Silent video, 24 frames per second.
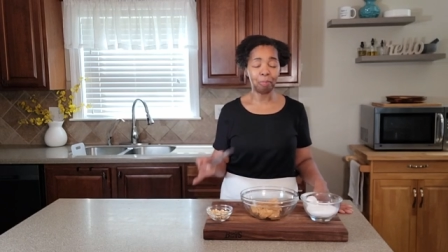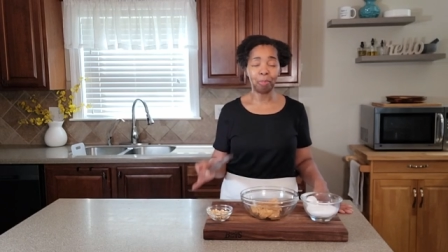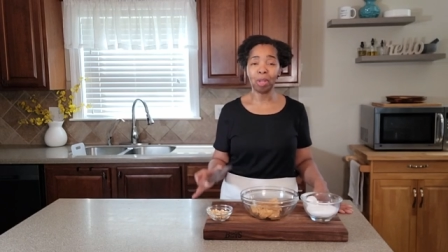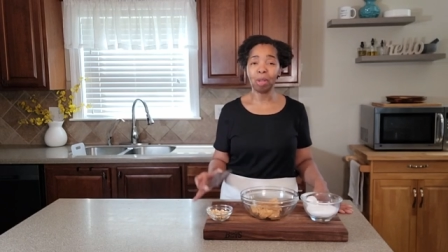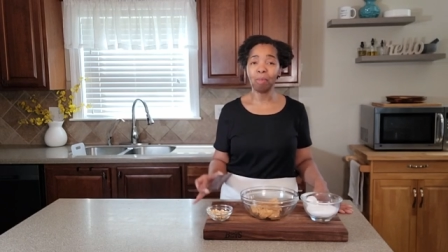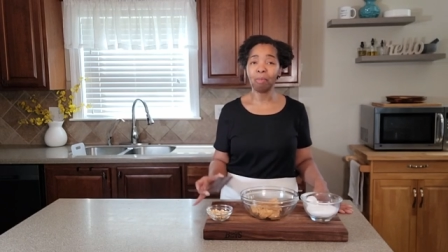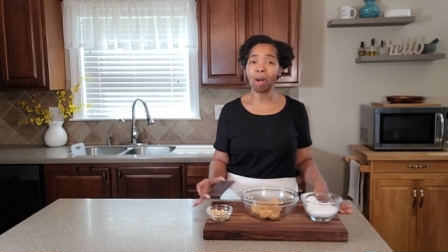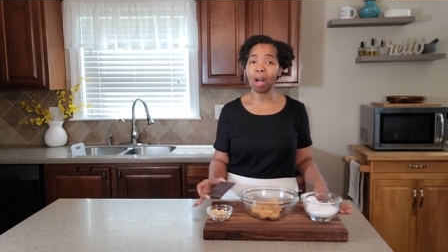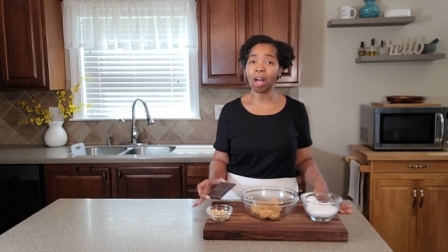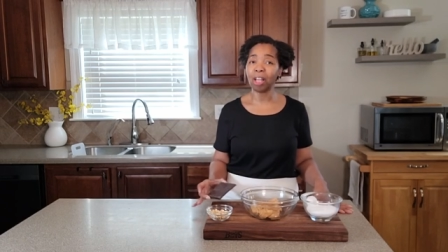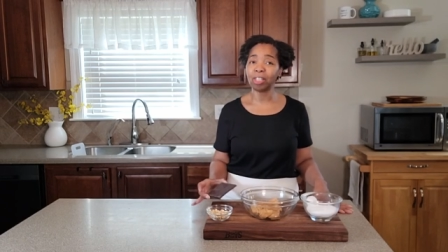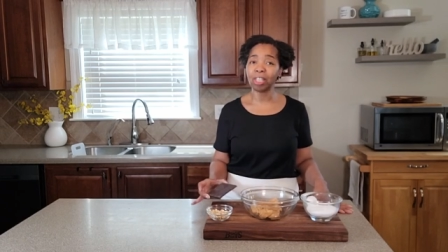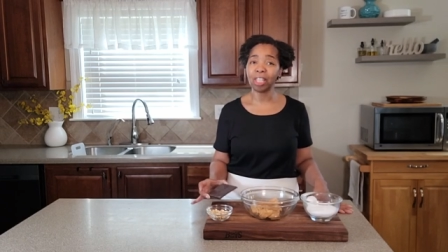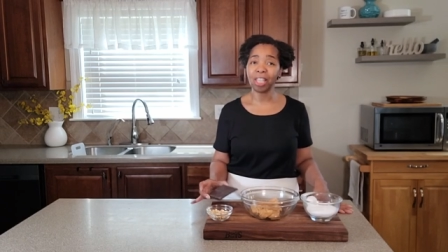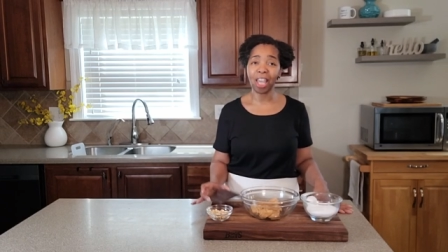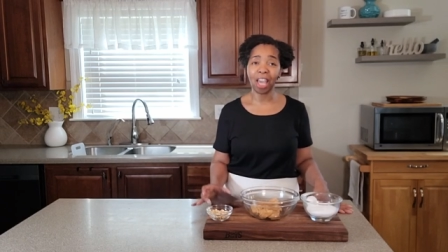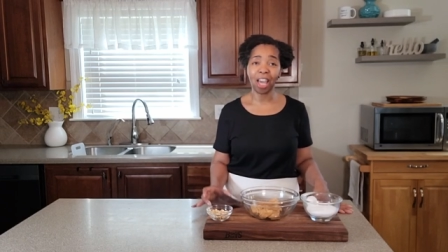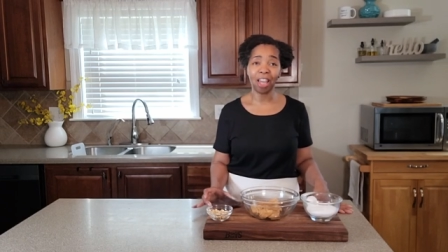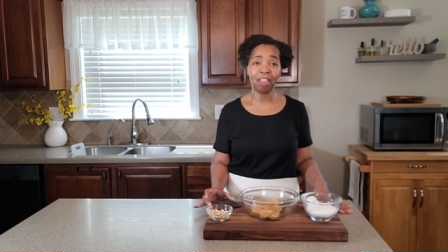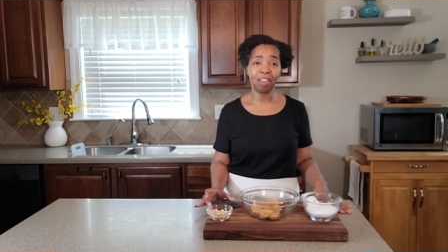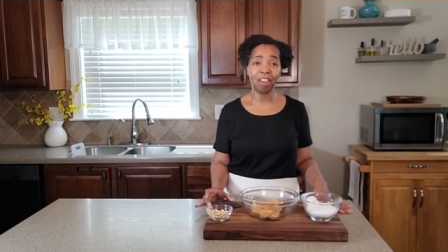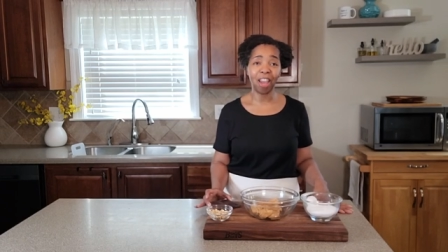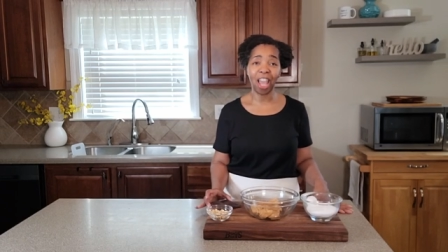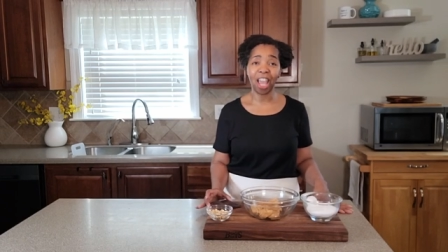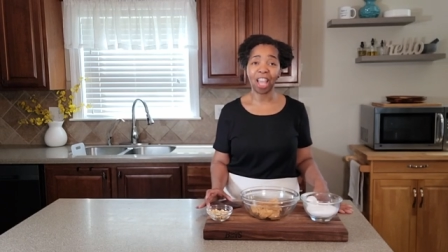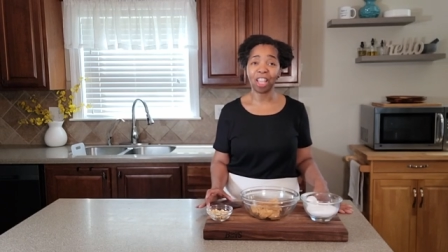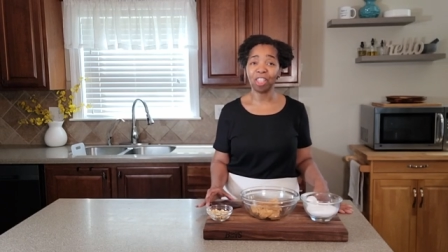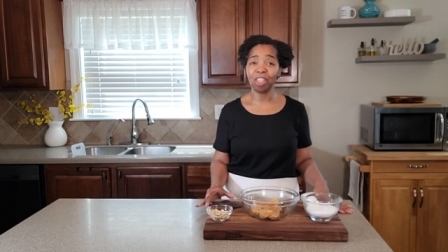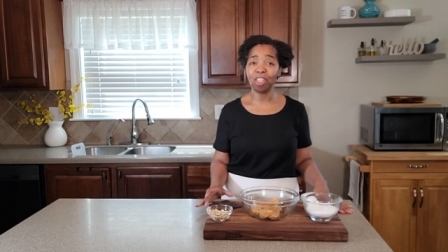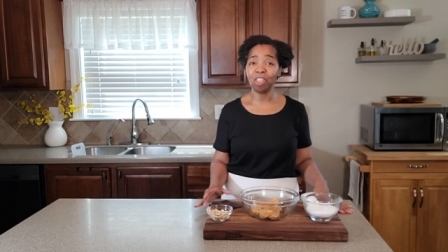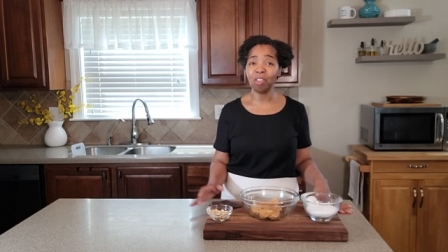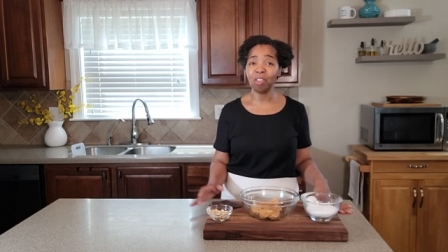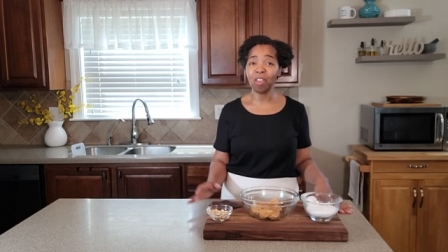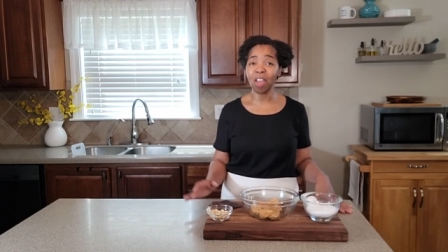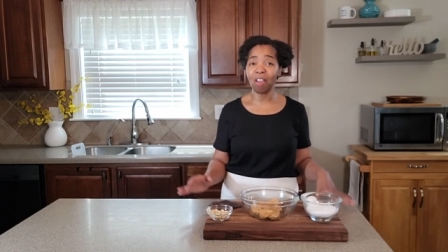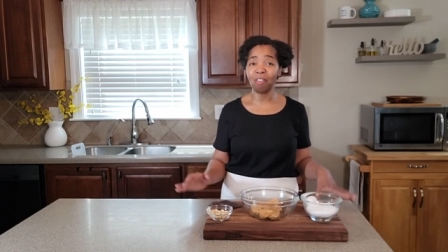Put them all together and
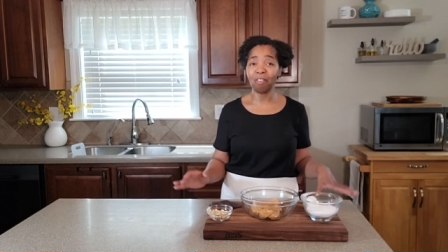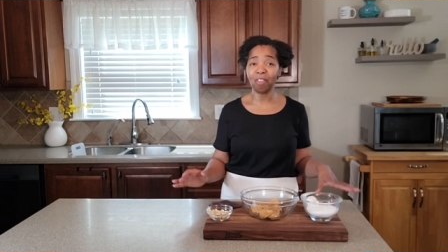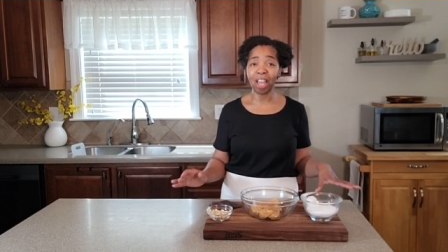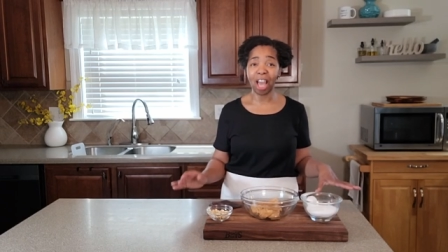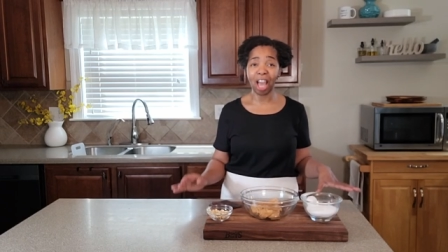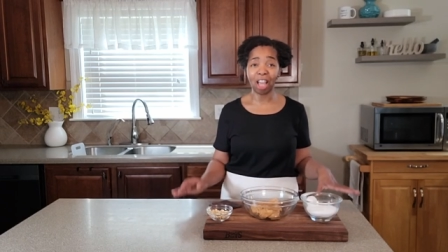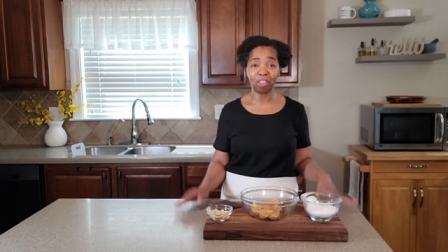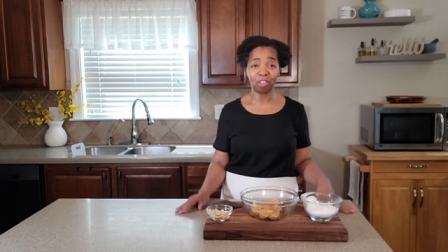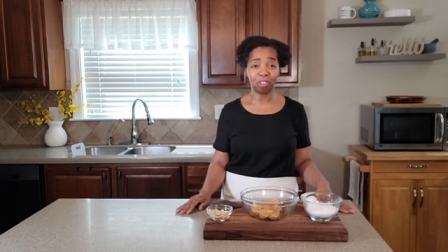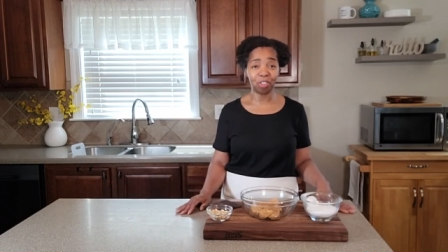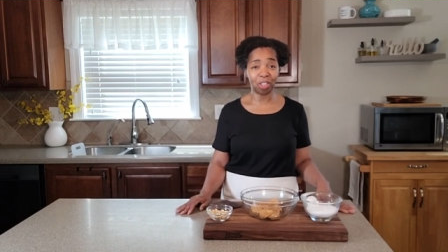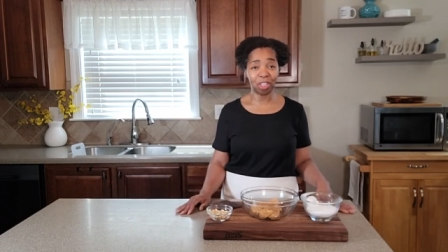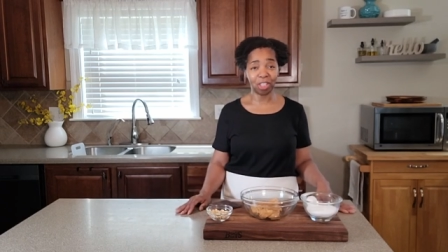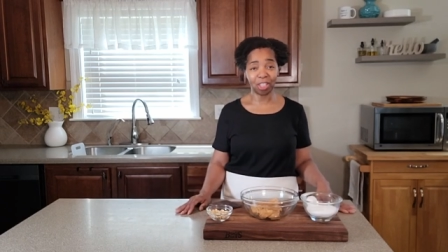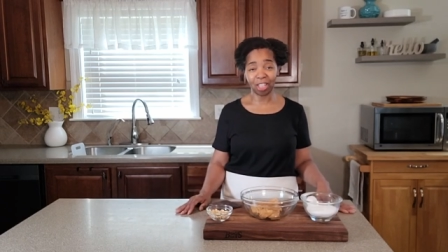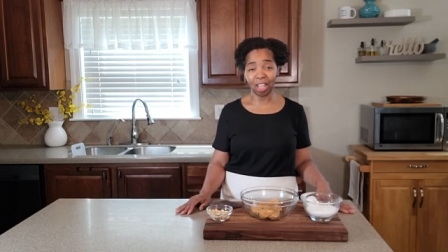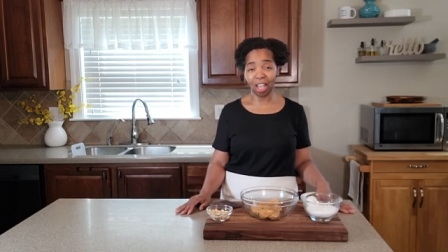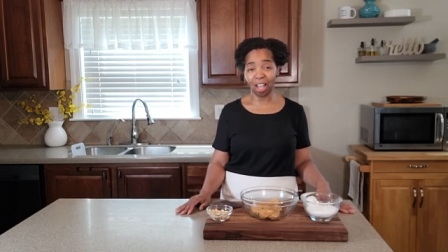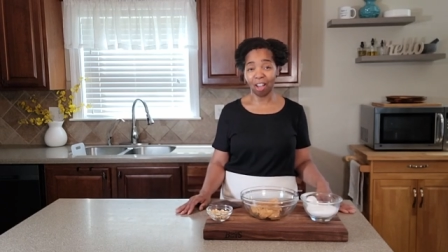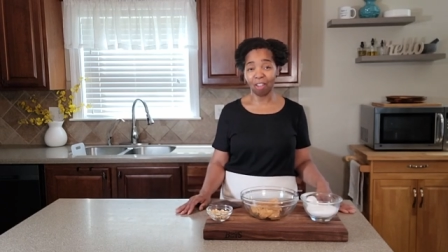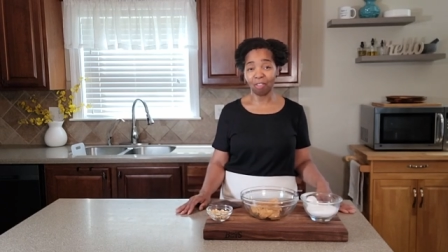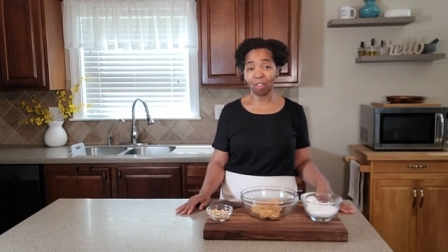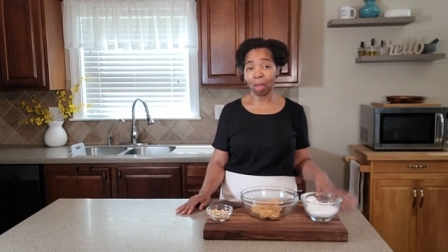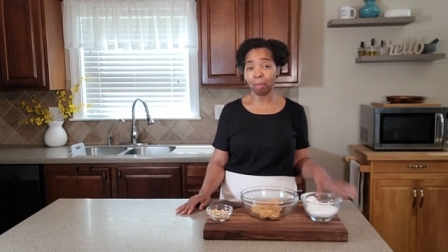you have got yourself